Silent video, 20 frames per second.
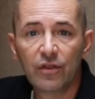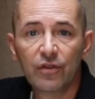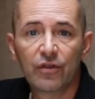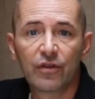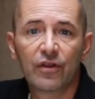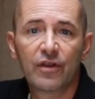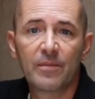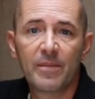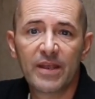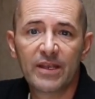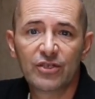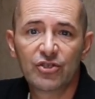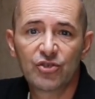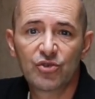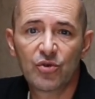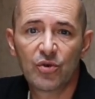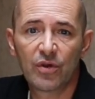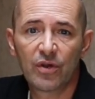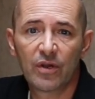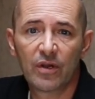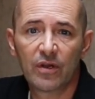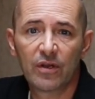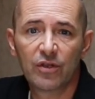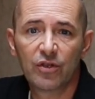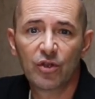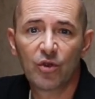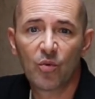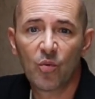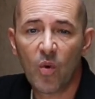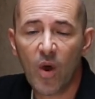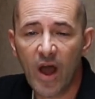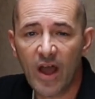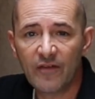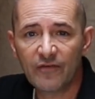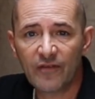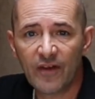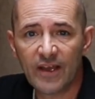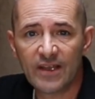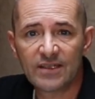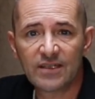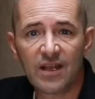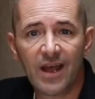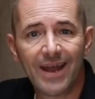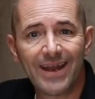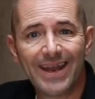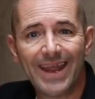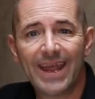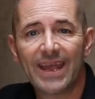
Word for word: you're going to make sure your Wi-Fi is on